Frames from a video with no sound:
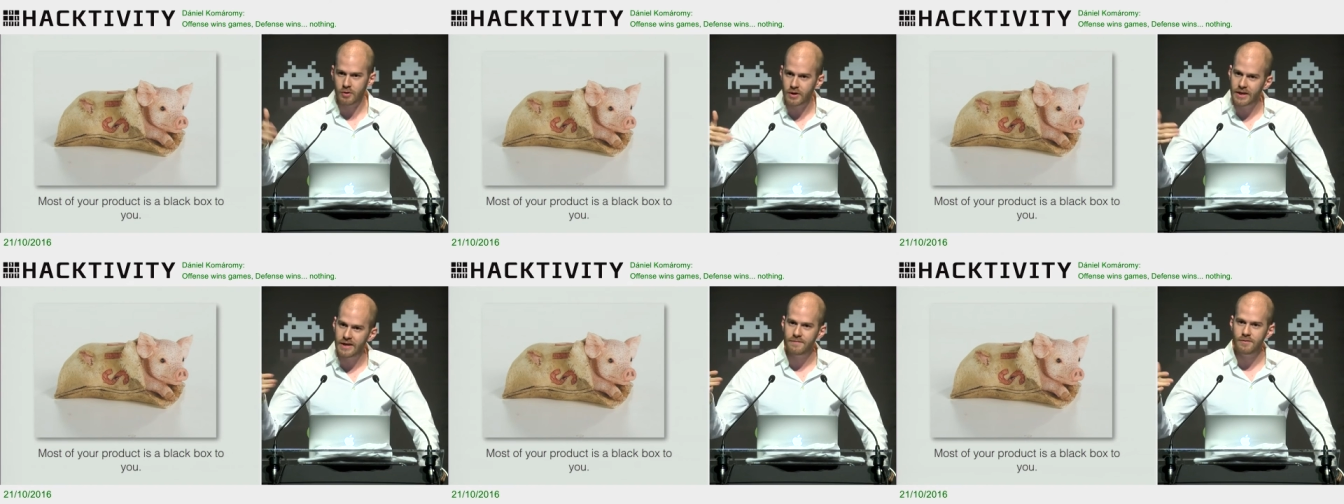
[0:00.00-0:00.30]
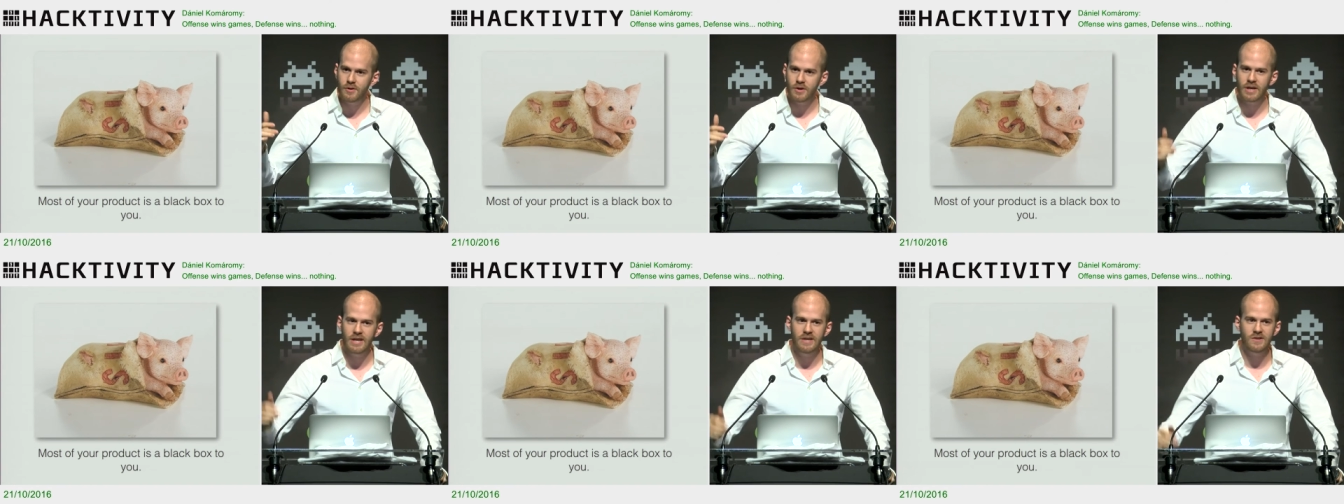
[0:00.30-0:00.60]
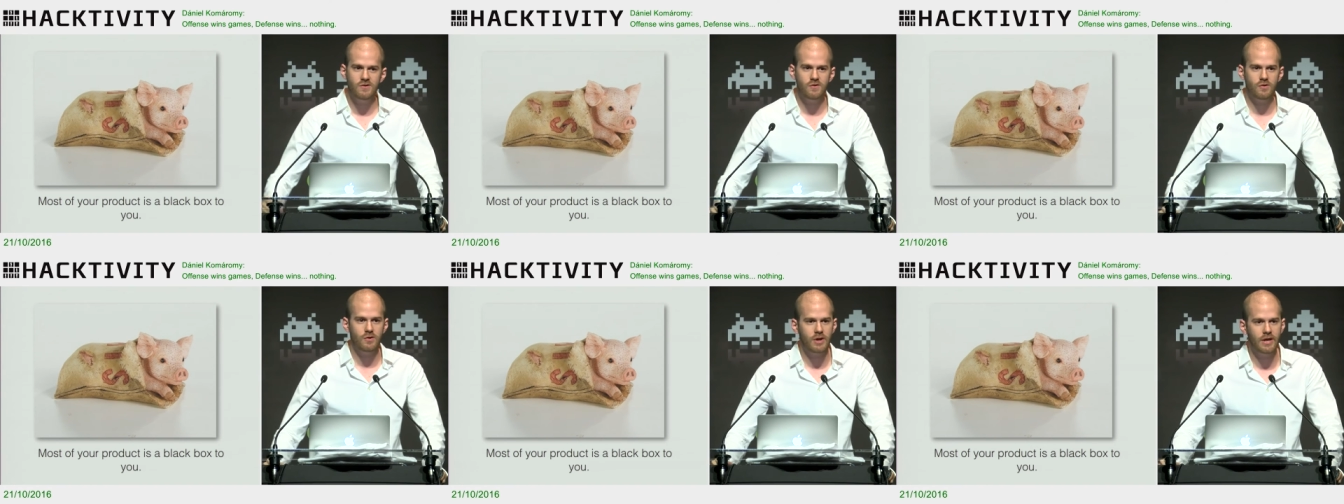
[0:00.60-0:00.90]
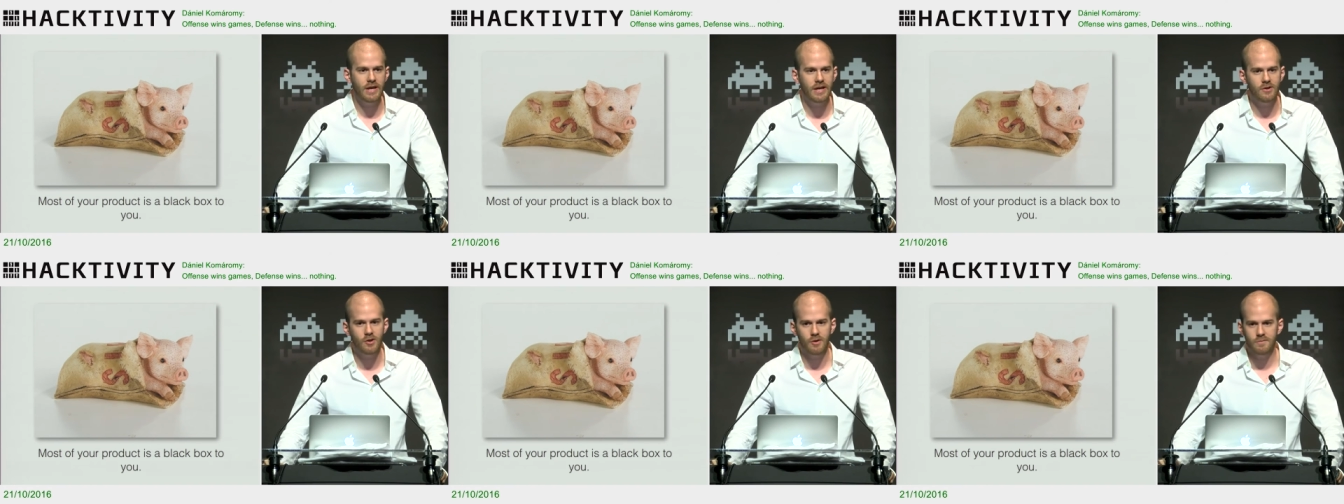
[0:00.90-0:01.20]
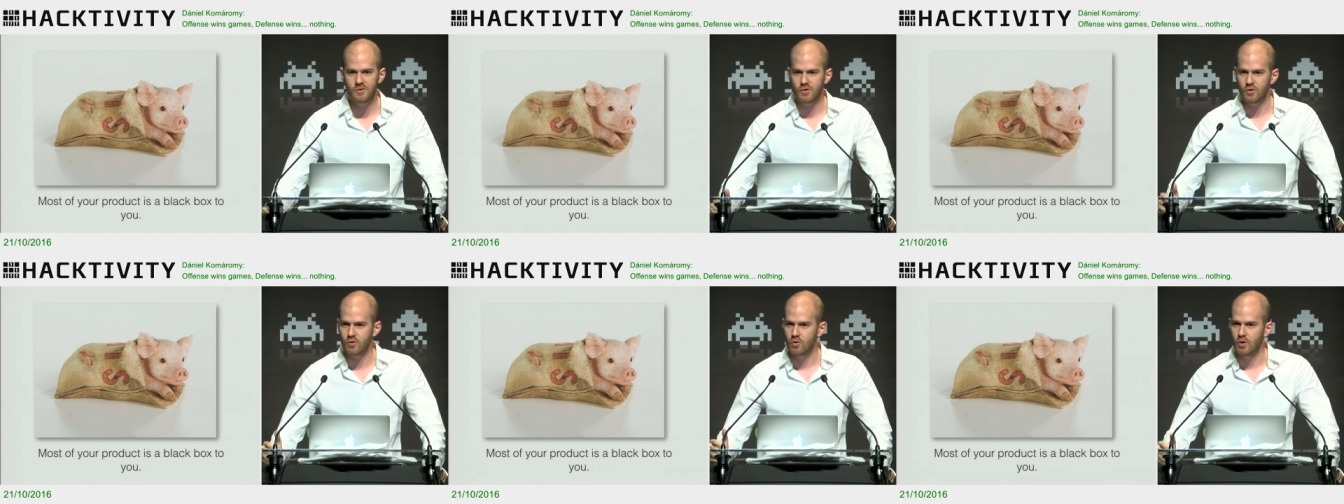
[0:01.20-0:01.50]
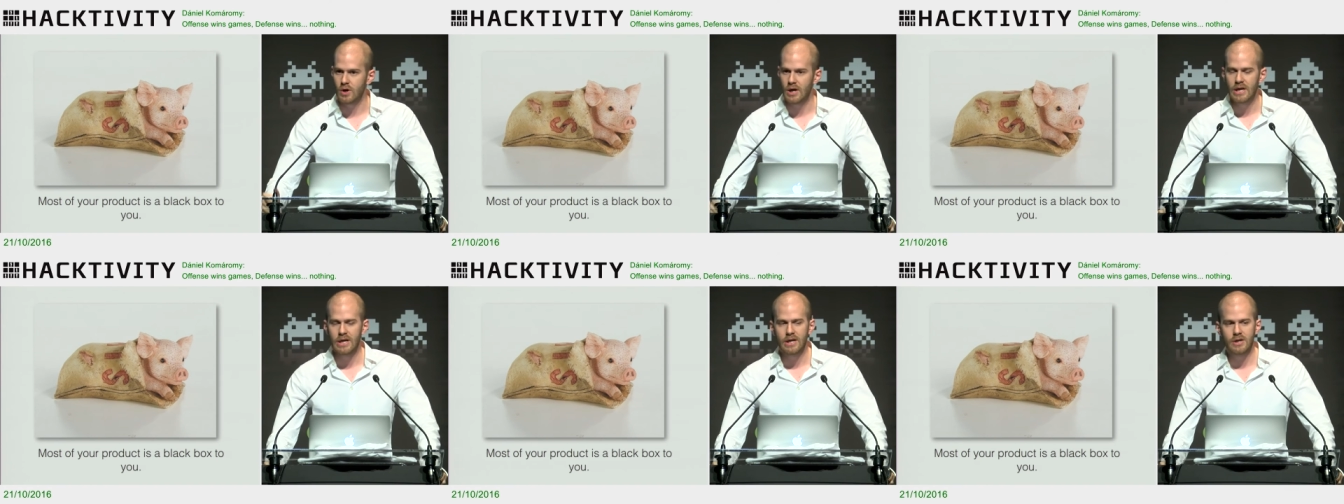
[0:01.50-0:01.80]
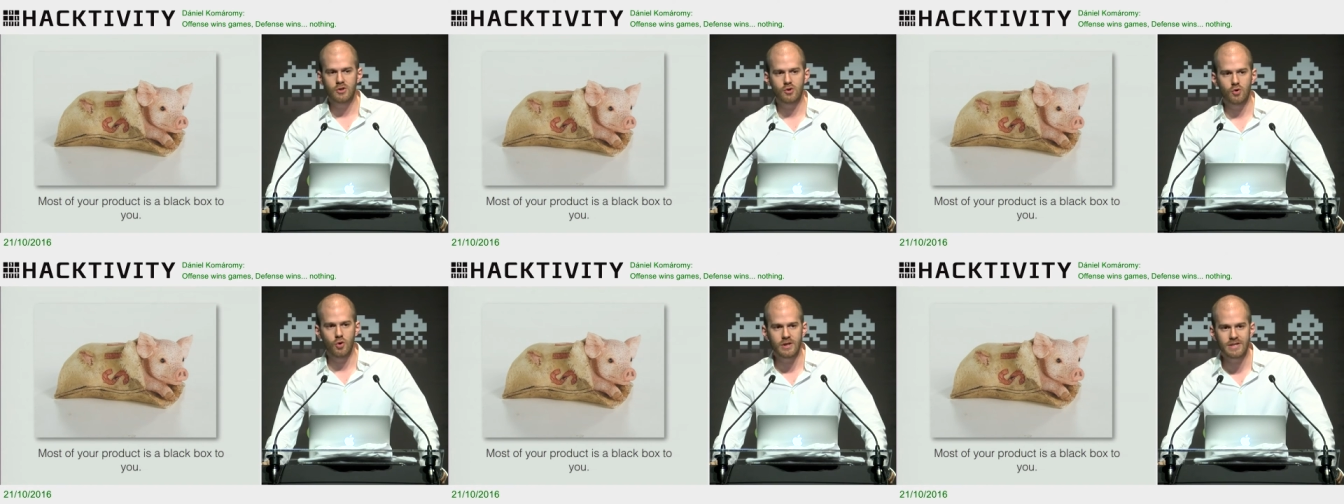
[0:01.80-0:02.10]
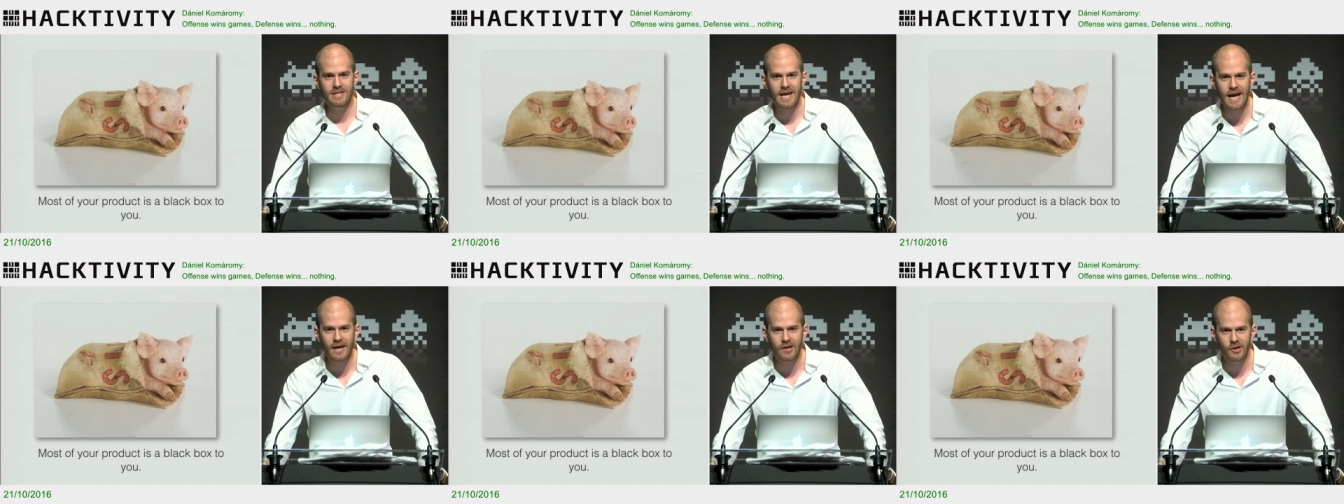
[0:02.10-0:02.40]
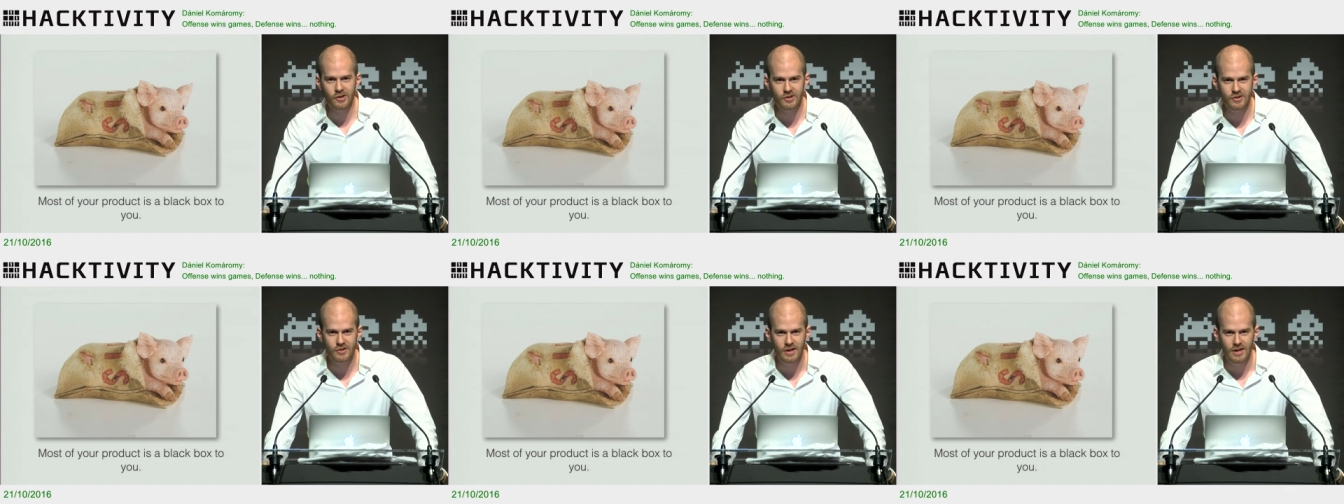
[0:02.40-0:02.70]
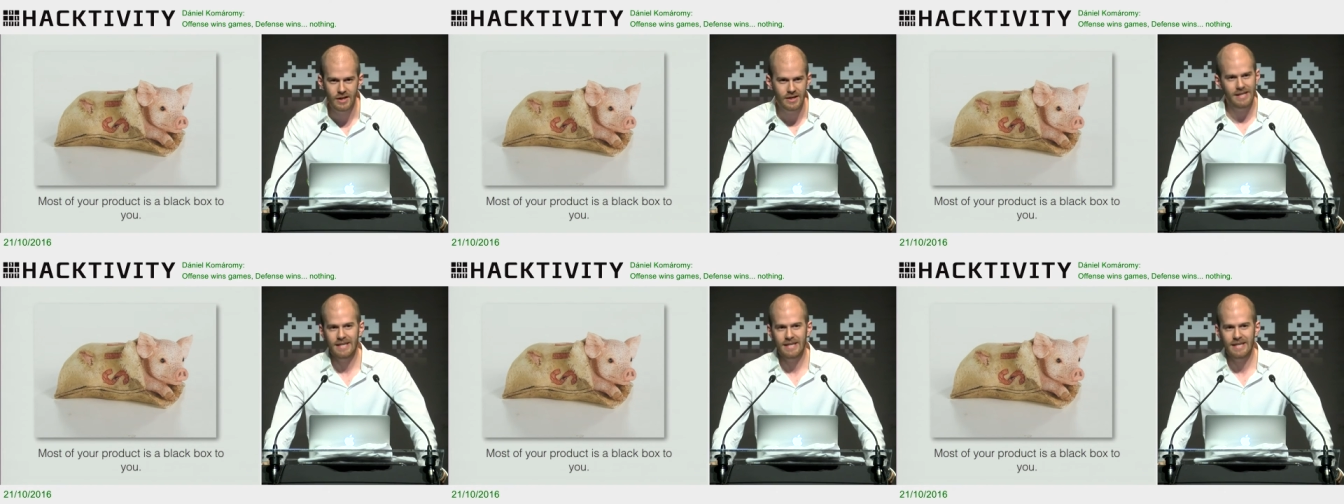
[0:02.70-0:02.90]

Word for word: give the keys to the kingdom to attackers,